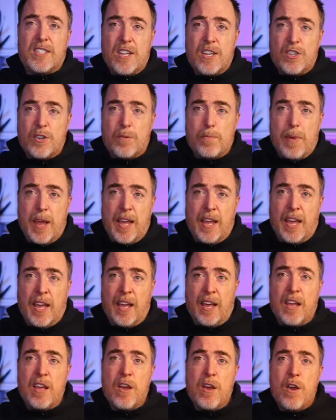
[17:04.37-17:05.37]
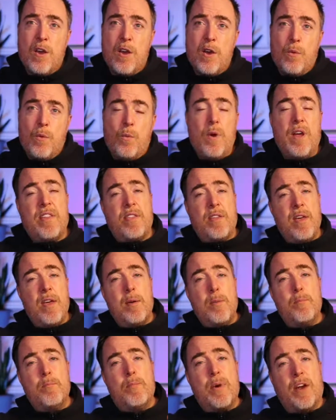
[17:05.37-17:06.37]
making with
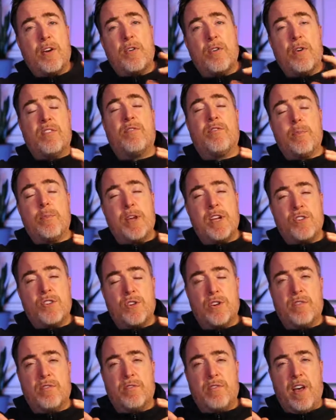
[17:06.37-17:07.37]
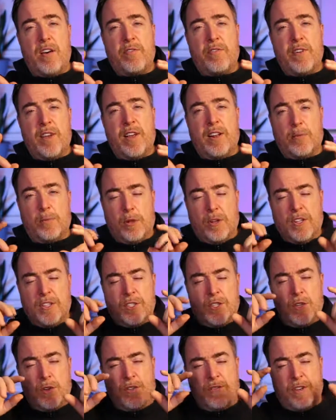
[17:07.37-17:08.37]
better information available. And
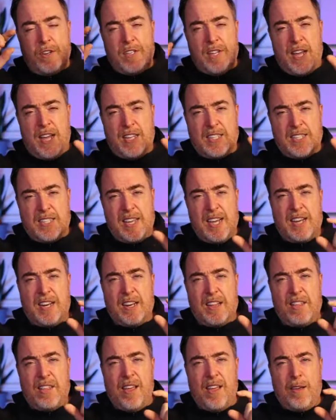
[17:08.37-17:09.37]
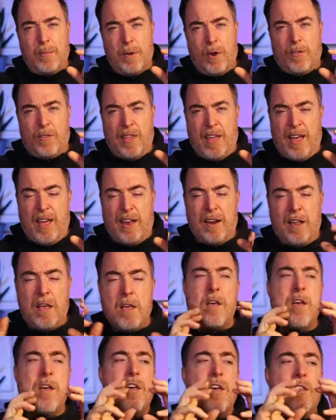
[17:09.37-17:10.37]
so if you take a second to think about that,
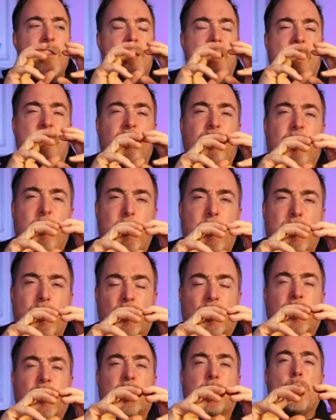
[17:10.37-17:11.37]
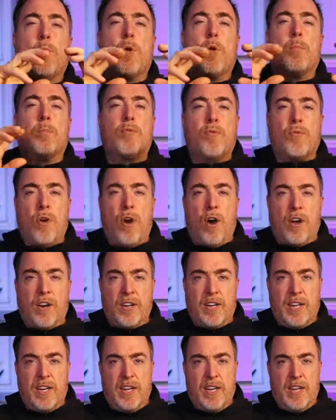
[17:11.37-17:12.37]
information is more
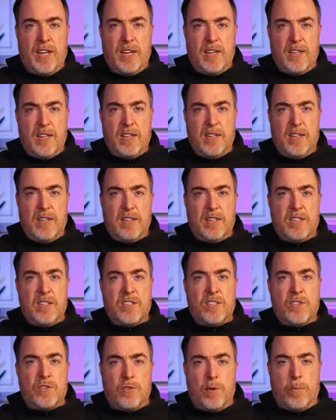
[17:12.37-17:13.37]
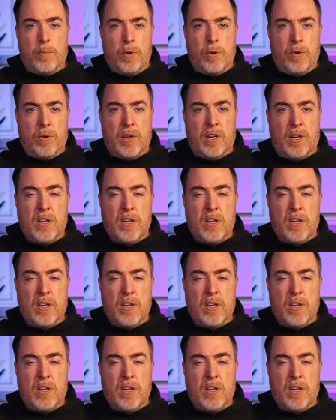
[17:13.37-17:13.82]
broadly distributed.